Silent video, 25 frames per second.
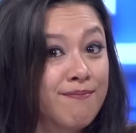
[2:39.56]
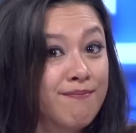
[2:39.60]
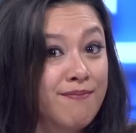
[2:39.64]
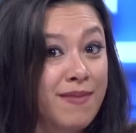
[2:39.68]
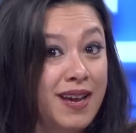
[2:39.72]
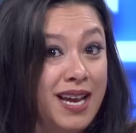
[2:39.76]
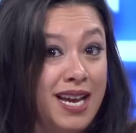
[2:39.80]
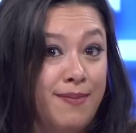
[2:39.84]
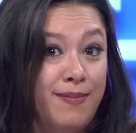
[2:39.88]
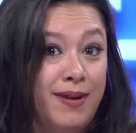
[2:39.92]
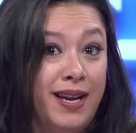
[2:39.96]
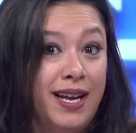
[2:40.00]

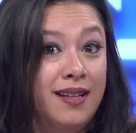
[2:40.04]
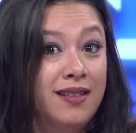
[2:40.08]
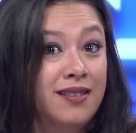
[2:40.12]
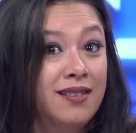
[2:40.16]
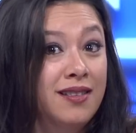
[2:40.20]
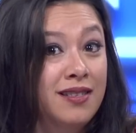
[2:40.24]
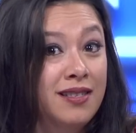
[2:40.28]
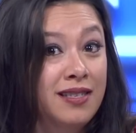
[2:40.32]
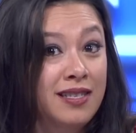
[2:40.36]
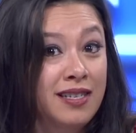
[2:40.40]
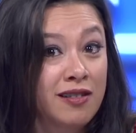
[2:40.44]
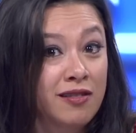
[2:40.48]
Maybe it's
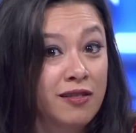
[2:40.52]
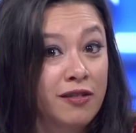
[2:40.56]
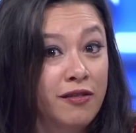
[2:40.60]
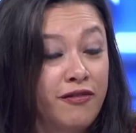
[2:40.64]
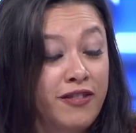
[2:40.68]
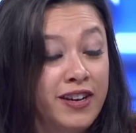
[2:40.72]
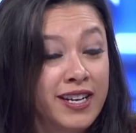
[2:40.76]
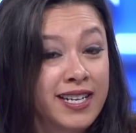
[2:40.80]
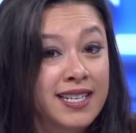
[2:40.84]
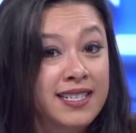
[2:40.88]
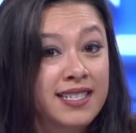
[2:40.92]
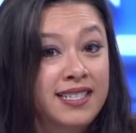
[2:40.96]
the Cyril
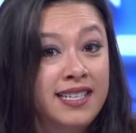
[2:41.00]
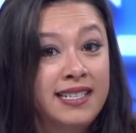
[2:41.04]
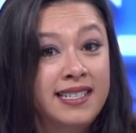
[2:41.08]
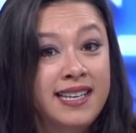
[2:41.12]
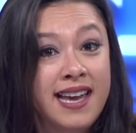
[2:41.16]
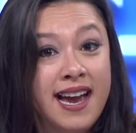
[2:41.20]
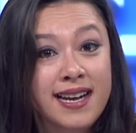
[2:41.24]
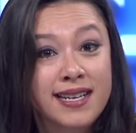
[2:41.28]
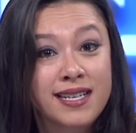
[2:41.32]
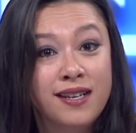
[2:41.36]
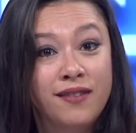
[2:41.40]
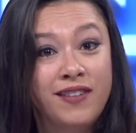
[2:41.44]
Figgis
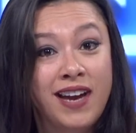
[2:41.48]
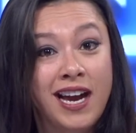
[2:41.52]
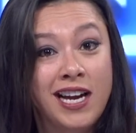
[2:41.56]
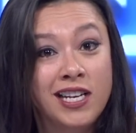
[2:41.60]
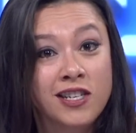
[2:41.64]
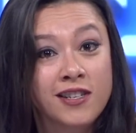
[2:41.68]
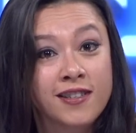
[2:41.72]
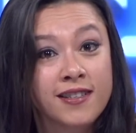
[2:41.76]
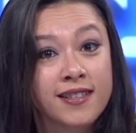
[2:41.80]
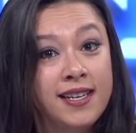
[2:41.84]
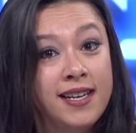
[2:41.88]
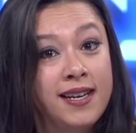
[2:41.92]
detective
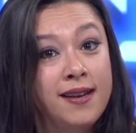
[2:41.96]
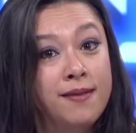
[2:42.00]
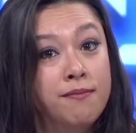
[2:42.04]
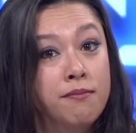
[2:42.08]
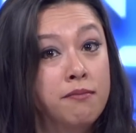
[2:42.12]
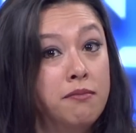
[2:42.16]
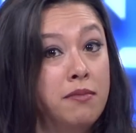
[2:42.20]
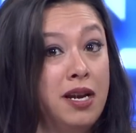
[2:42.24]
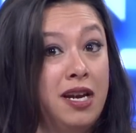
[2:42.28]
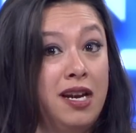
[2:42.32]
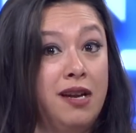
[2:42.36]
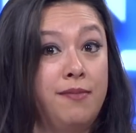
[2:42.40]
agency.
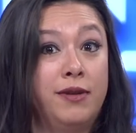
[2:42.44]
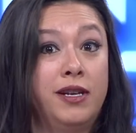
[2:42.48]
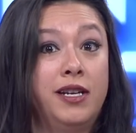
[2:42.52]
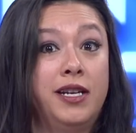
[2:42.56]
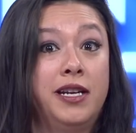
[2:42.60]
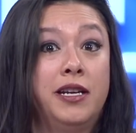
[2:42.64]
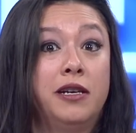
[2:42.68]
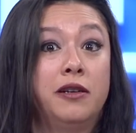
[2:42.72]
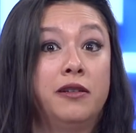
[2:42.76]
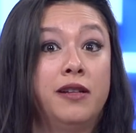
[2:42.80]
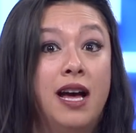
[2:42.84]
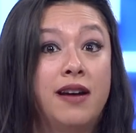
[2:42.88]

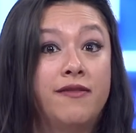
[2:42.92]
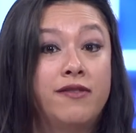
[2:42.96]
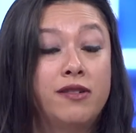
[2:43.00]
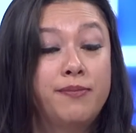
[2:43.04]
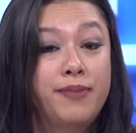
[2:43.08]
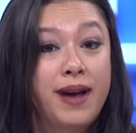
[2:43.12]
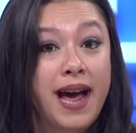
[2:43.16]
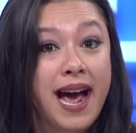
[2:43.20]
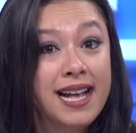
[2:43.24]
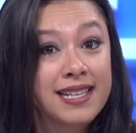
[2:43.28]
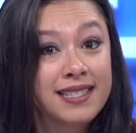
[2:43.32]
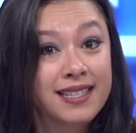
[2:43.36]
Maybe he'll have a
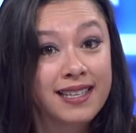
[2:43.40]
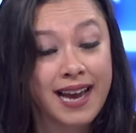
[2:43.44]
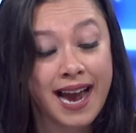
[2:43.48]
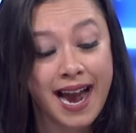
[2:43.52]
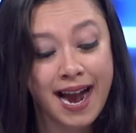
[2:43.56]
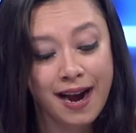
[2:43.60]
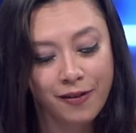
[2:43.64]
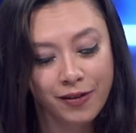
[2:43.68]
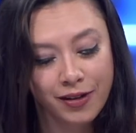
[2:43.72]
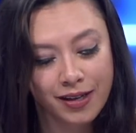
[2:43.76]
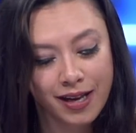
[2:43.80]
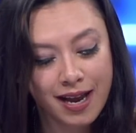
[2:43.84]
basset
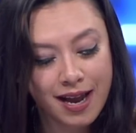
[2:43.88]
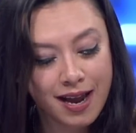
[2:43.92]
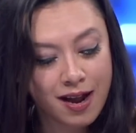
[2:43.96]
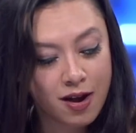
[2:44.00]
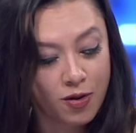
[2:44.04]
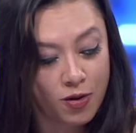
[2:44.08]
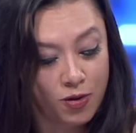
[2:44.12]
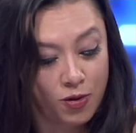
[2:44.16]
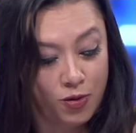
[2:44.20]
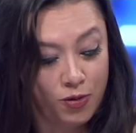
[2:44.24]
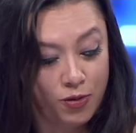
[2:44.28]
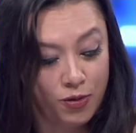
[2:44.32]
hound.
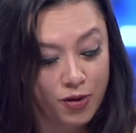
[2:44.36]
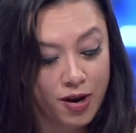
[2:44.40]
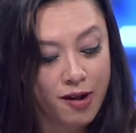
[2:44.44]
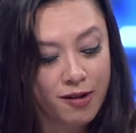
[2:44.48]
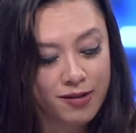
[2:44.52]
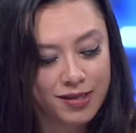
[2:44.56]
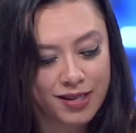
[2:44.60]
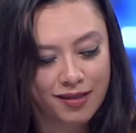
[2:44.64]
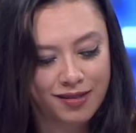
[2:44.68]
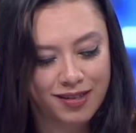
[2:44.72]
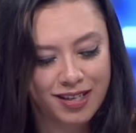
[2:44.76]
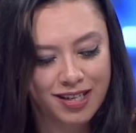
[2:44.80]
Who
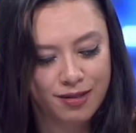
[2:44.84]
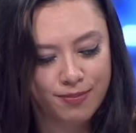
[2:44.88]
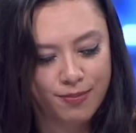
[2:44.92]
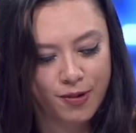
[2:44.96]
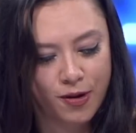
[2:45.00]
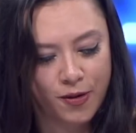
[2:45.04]
knows at this